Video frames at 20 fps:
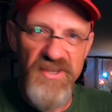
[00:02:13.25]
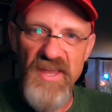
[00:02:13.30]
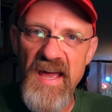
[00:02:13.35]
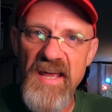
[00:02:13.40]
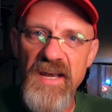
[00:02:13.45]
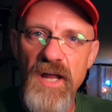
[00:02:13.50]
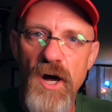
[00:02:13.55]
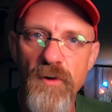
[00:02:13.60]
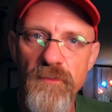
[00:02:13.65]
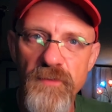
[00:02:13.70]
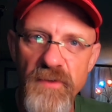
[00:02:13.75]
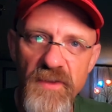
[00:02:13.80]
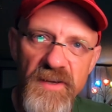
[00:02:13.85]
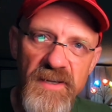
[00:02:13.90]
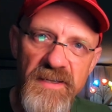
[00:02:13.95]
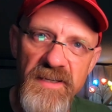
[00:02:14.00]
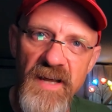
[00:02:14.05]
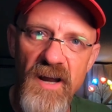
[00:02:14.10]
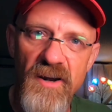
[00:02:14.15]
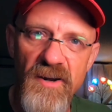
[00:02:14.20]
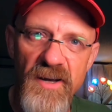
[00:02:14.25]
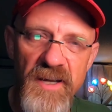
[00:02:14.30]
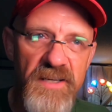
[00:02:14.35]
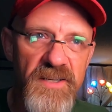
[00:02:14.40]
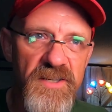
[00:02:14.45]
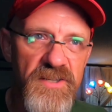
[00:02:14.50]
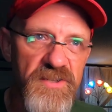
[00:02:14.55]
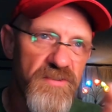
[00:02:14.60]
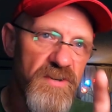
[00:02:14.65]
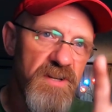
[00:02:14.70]
that off of the entire
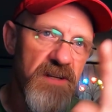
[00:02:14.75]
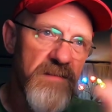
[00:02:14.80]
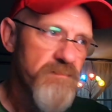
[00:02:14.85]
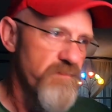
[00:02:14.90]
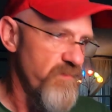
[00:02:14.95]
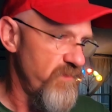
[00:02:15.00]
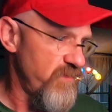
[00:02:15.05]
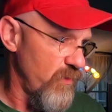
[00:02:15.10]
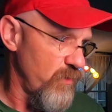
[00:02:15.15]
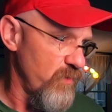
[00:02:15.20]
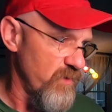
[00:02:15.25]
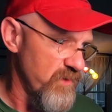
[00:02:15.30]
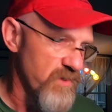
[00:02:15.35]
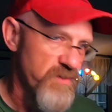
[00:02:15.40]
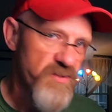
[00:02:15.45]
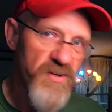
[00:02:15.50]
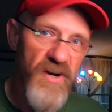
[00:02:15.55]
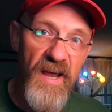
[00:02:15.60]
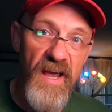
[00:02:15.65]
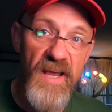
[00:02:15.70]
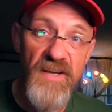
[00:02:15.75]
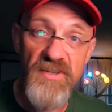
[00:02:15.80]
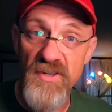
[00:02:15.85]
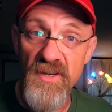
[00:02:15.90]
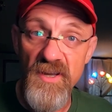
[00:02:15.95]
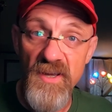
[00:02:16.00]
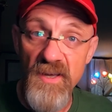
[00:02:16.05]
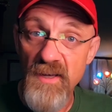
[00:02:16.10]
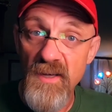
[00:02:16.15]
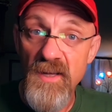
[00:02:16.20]
industry, throw it in the trash.
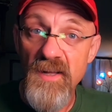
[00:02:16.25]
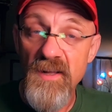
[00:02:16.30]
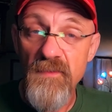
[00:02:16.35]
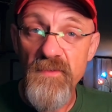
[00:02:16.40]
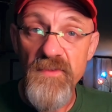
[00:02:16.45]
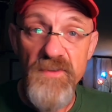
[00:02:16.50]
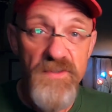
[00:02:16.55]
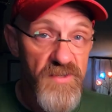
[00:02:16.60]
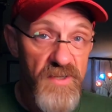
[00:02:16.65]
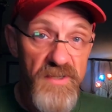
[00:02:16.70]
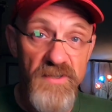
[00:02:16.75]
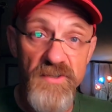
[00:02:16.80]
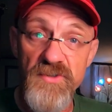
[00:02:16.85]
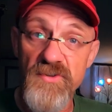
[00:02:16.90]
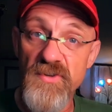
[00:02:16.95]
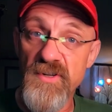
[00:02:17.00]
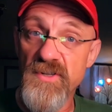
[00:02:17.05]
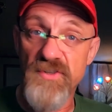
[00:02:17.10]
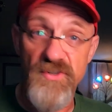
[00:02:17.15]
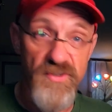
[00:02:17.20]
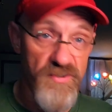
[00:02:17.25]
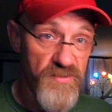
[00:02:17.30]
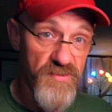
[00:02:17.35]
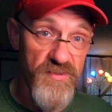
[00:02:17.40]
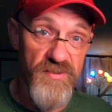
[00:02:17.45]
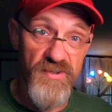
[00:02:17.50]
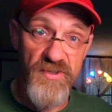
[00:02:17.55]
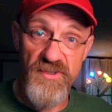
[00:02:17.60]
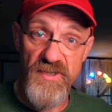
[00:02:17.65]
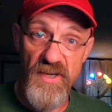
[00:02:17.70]
This industry
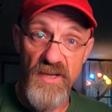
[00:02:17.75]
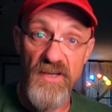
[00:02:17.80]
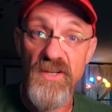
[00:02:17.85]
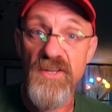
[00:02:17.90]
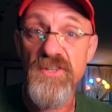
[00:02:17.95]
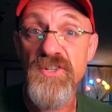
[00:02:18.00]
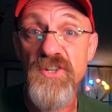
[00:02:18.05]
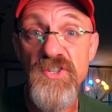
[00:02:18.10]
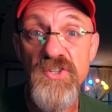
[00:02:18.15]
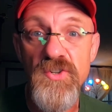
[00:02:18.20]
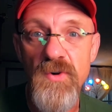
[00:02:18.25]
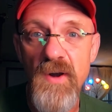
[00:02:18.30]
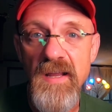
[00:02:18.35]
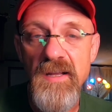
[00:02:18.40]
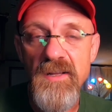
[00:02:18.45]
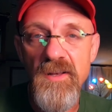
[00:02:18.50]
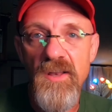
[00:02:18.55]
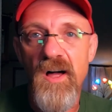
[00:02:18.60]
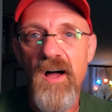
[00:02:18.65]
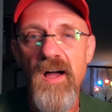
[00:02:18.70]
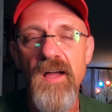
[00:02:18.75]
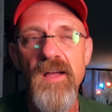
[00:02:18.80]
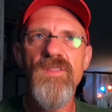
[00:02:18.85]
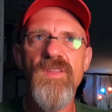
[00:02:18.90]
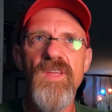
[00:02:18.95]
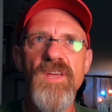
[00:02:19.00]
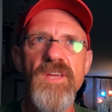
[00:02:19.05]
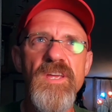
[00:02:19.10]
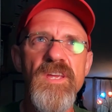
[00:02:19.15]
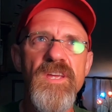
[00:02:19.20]
suddenly just shrank a lot.
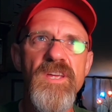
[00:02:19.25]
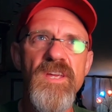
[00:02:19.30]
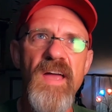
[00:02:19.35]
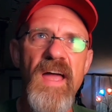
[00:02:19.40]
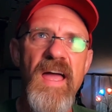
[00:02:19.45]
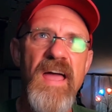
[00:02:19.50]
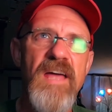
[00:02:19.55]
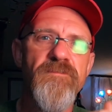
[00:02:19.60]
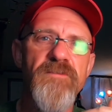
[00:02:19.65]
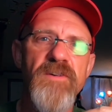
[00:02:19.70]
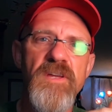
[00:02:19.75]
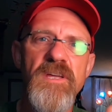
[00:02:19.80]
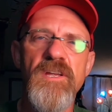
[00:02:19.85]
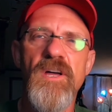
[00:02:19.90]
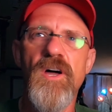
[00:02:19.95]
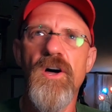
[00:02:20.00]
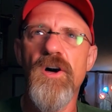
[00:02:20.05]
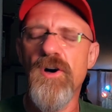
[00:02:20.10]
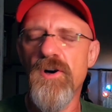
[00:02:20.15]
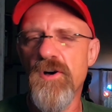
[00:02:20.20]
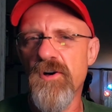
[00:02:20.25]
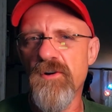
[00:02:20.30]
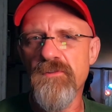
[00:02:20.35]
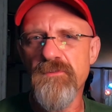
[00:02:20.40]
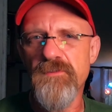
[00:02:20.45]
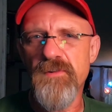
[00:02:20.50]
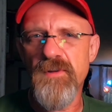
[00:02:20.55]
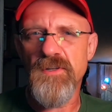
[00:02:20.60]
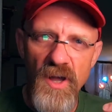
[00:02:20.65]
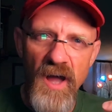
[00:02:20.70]
The advent
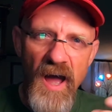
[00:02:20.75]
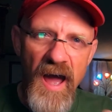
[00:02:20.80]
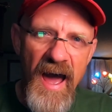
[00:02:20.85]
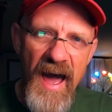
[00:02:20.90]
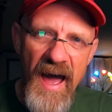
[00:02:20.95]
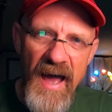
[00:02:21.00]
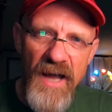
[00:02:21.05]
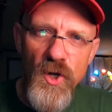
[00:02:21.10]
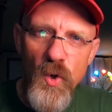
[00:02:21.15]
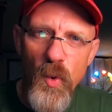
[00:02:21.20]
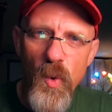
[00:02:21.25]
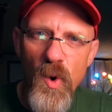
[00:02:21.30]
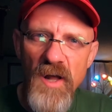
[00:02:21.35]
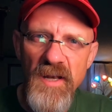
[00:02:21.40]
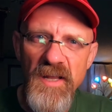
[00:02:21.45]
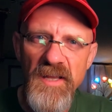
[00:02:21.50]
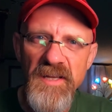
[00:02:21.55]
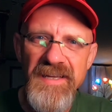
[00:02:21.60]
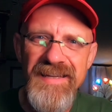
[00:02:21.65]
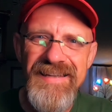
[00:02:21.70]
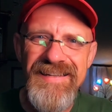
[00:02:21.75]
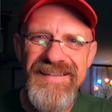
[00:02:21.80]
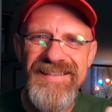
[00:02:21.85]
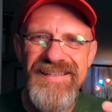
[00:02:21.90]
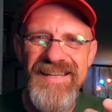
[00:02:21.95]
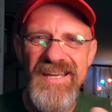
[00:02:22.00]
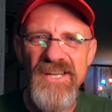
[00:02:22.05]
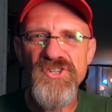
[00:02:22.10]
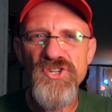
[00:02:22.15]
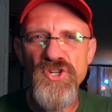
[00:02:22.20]
of high quality
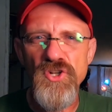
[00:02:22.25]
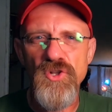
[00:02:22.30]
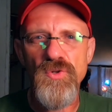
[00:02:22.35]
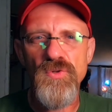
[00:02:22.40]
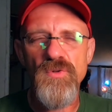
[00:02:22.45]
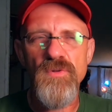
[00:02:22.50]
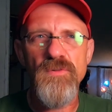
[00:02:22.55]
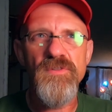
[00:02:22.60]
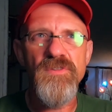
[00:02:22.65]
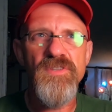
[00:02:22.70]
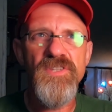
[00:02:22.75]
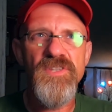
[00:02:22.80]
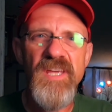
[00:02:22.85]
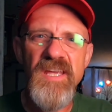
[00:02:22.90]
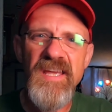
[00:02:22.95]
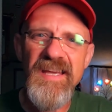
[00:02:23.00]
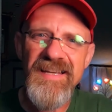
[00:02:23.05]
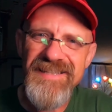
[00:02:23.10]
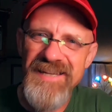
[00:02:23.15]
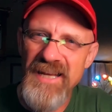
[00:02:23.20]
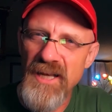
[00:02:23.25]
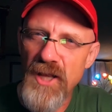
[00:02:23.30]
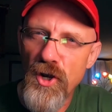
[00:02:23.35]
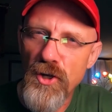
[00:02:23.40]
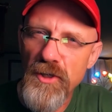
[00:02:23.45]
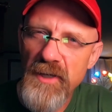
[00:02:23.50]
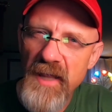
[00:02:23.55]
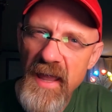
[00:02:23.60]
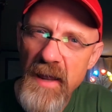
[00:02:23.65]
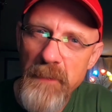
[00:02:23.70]
digital
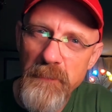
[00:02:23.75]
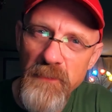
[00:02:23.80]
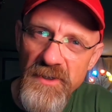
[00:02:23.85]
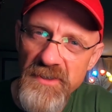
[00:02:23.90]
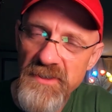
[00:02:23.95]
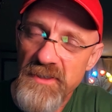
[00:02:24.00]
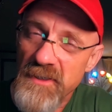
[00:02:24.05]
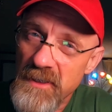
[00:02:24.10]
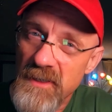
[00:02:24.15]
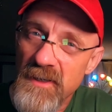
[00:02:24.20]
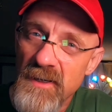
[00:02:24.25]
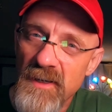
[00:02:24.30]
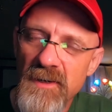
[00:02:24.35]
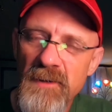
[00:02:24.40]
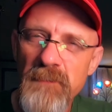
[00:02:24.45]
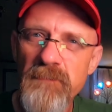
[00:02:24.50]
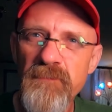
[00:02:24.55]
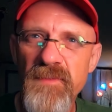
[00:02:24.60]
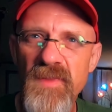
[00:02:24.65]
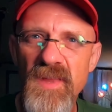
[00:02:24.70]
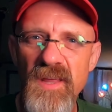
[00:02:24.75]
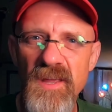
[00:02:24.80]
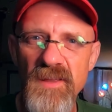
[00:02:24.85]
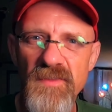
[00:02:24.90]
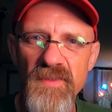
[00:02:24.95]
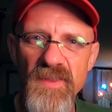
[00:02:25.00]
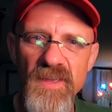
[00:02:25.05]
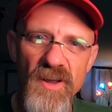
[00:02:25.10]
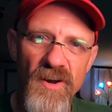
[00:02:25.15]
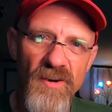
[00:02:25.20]
DSLR cameras
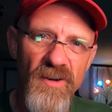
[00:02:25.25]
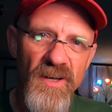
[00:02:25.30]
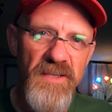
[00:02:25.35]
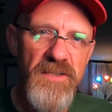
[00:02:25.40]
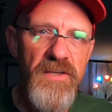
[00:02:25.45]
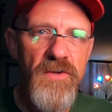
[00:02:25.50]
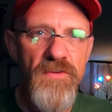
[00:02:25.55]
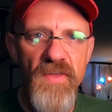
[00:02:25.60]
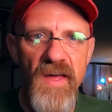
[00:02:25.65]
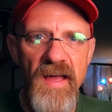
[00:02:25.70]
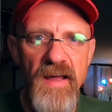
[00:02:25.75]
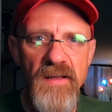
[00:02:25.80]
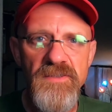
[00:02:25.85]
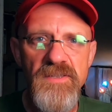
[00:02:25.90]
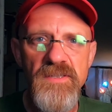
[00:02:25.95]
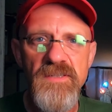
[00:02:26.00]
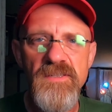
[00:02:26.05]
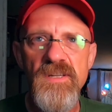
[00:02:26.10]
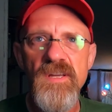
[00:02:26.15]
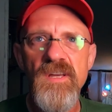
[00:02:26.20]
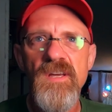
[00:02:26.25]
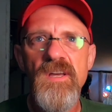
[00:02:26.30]
in the early 2000s